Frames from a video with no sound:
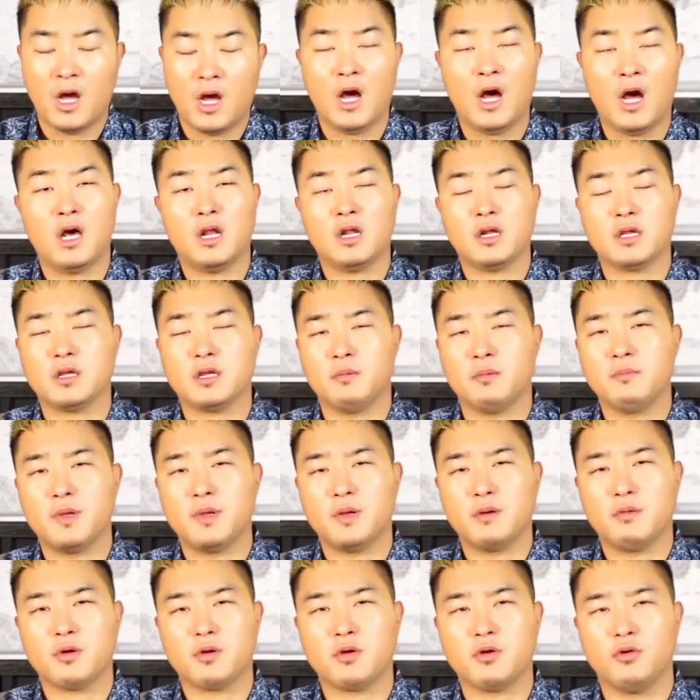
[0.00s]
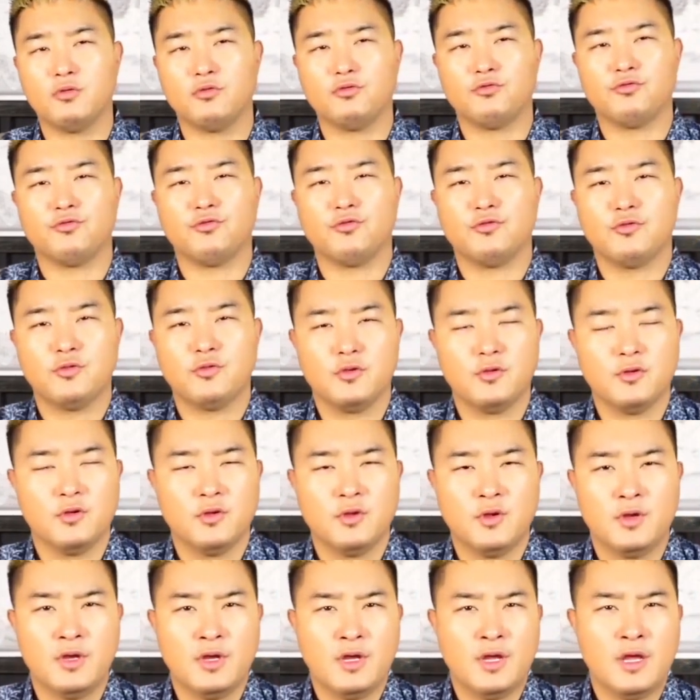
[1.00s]
Hanukkah miracles.
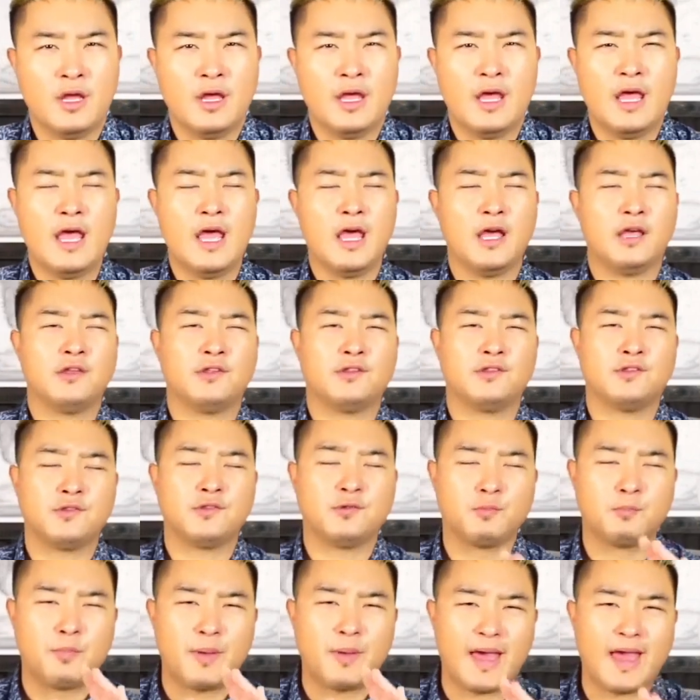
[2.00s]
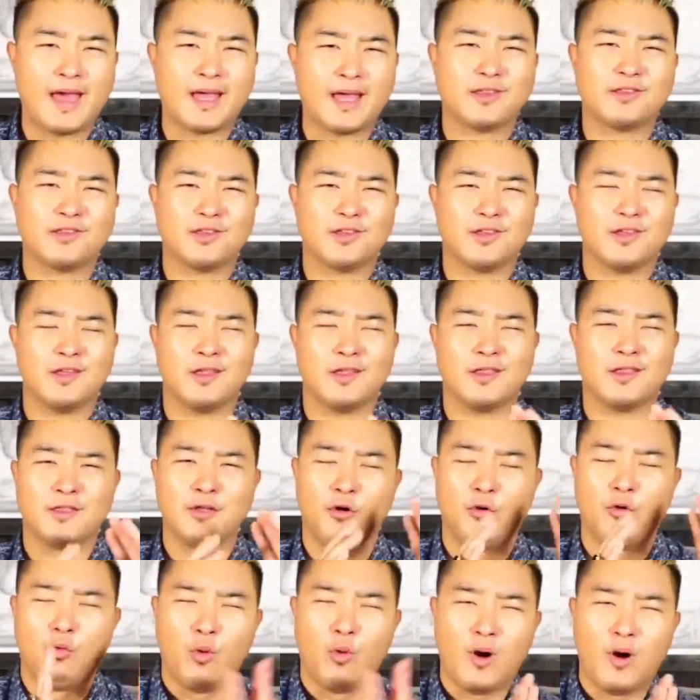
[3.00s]
Expect
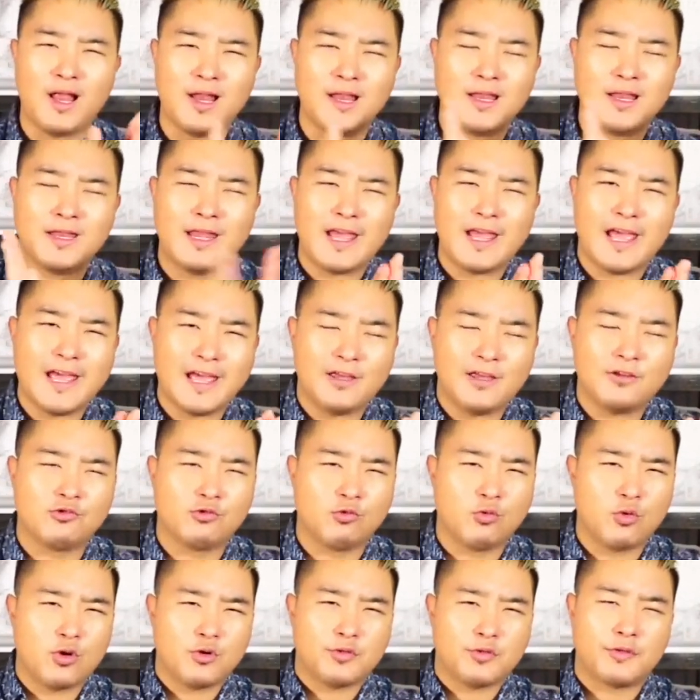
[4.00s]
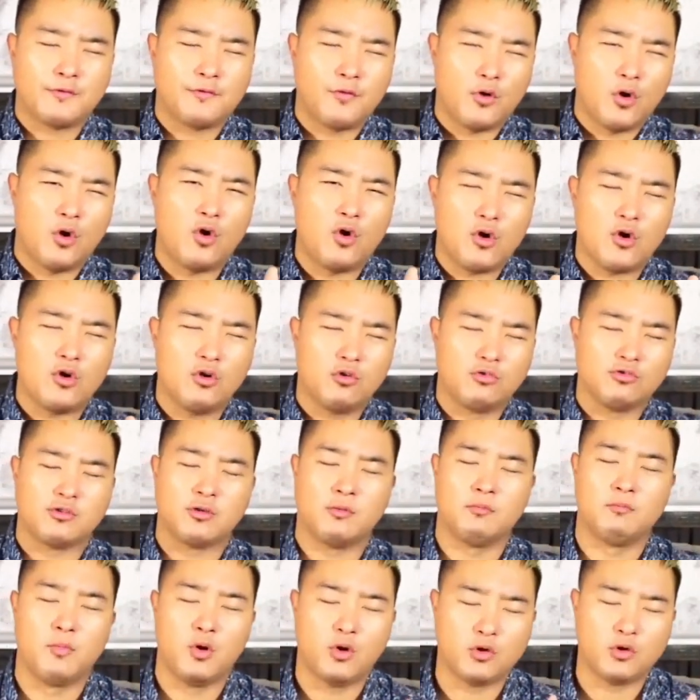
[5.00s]
the one day's worth of oil
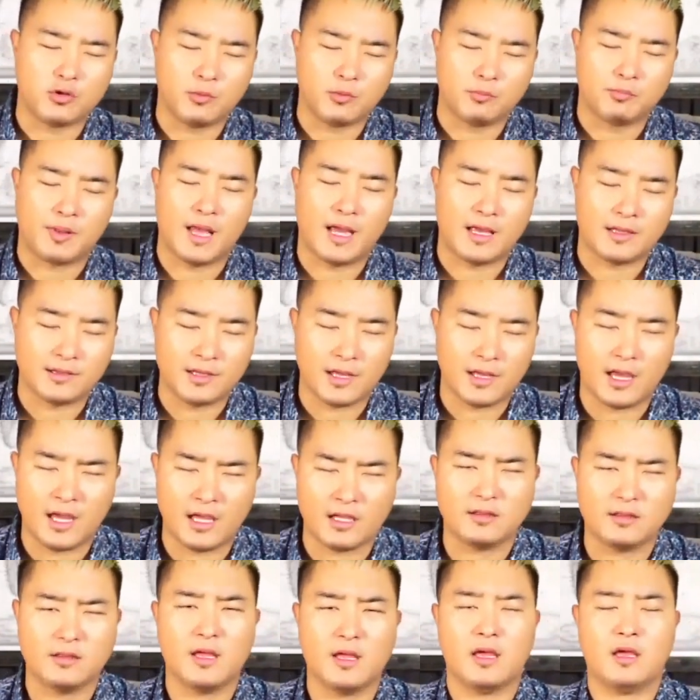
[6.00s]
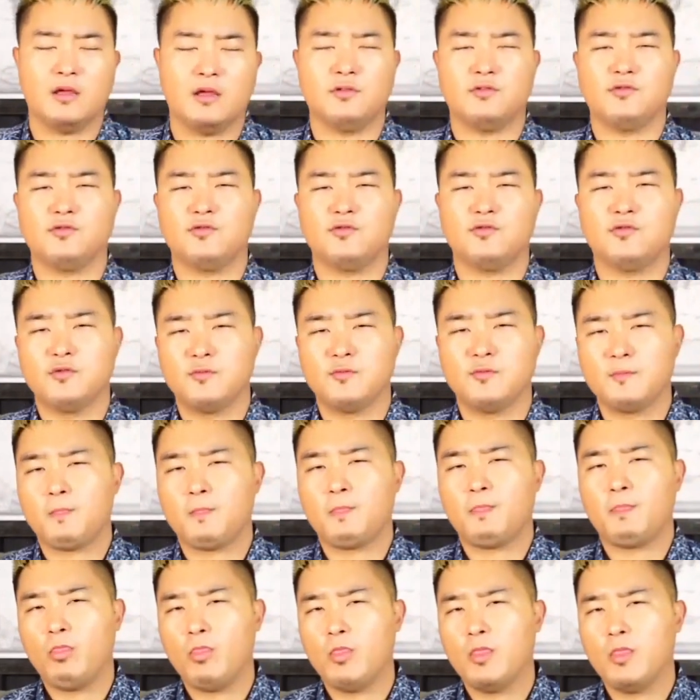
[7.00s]
to multiply to 8 days.
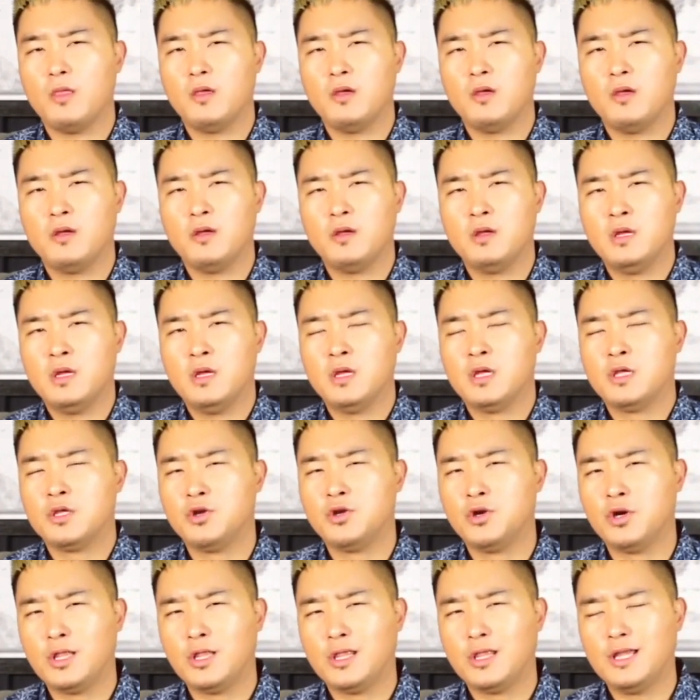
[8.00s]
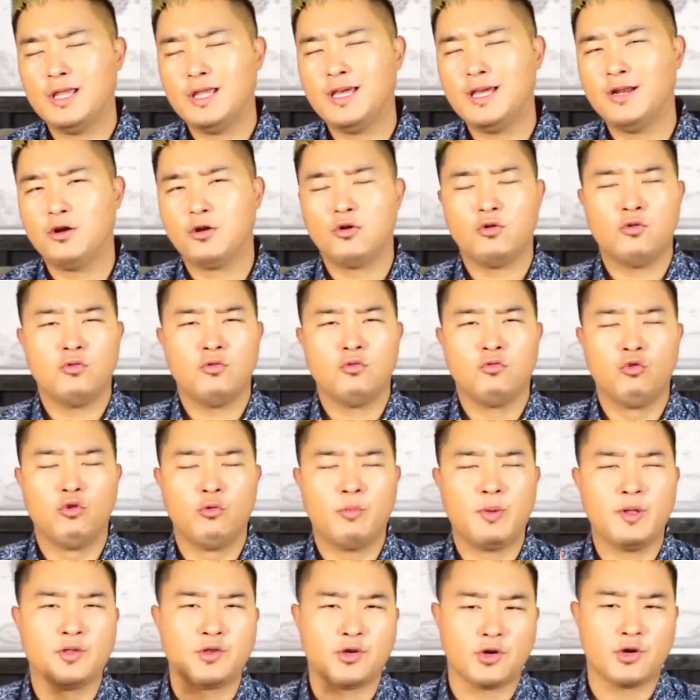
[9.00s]
Your little will
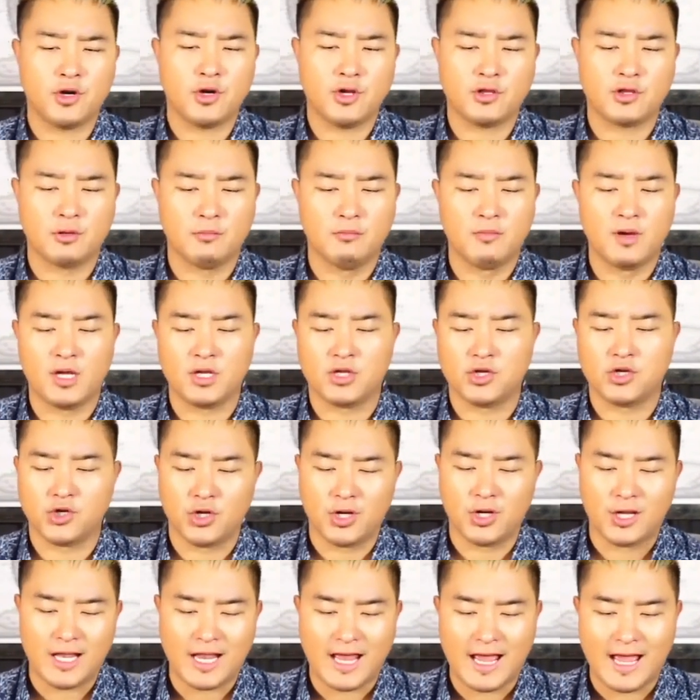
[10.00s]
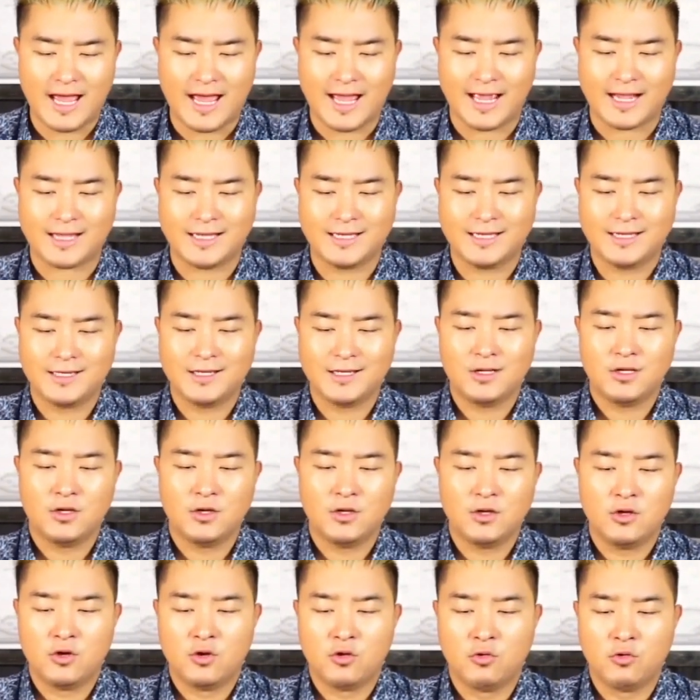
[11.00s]
be turned into much. Your lack
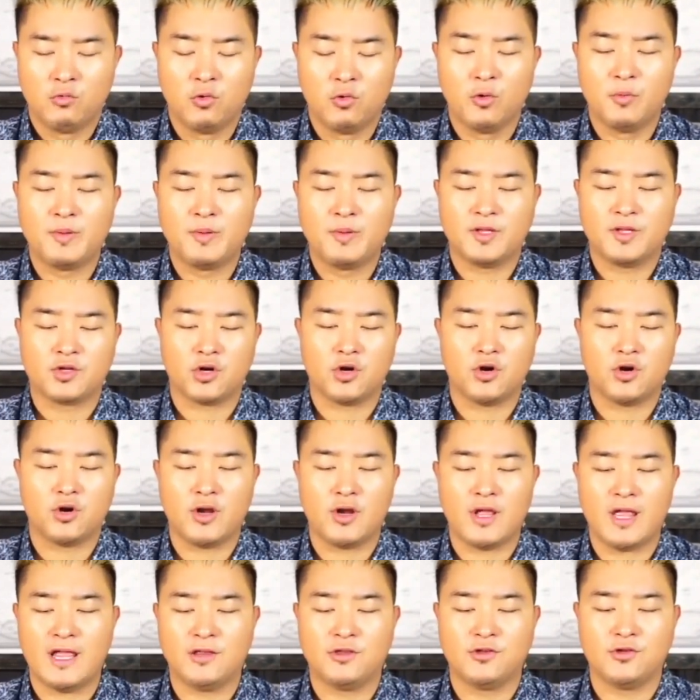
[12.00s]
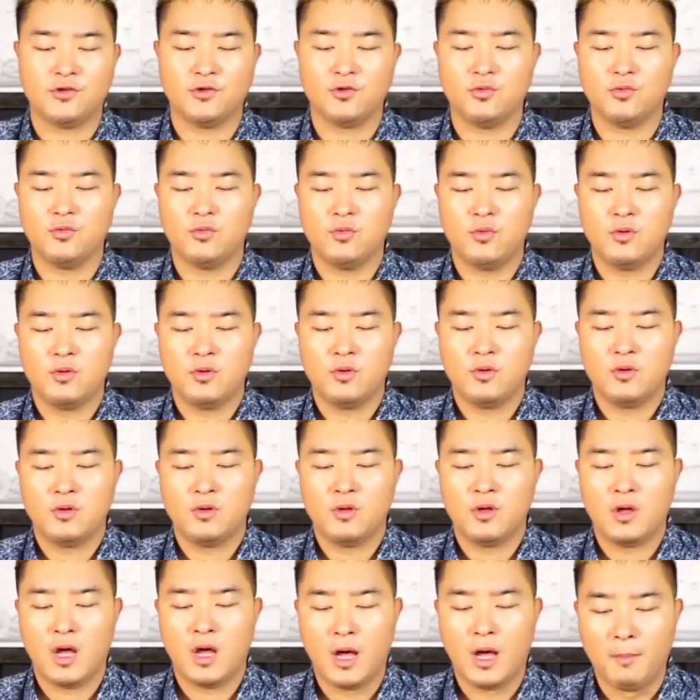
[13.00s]
will be turned into
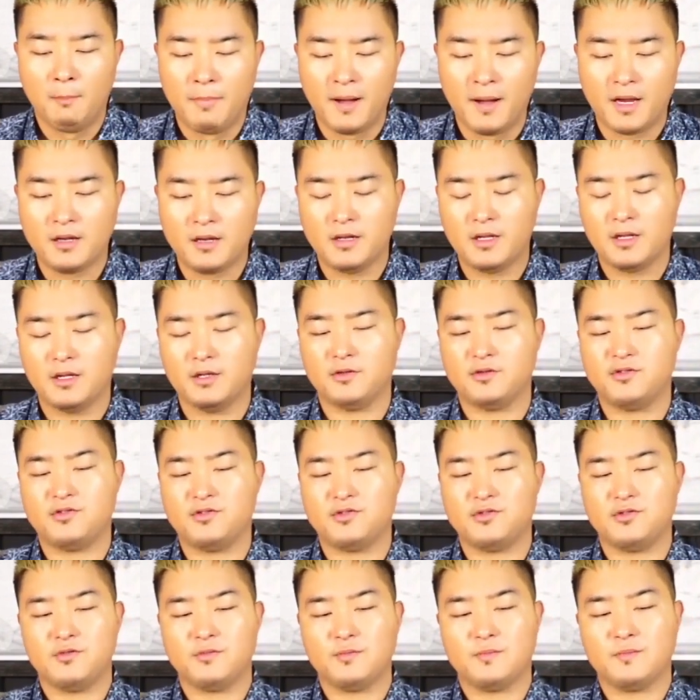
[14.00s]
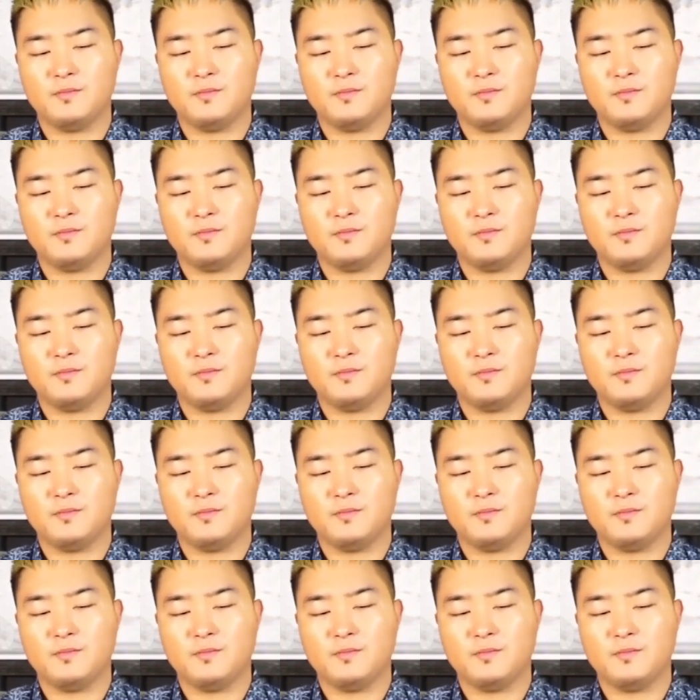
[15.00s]
abundance.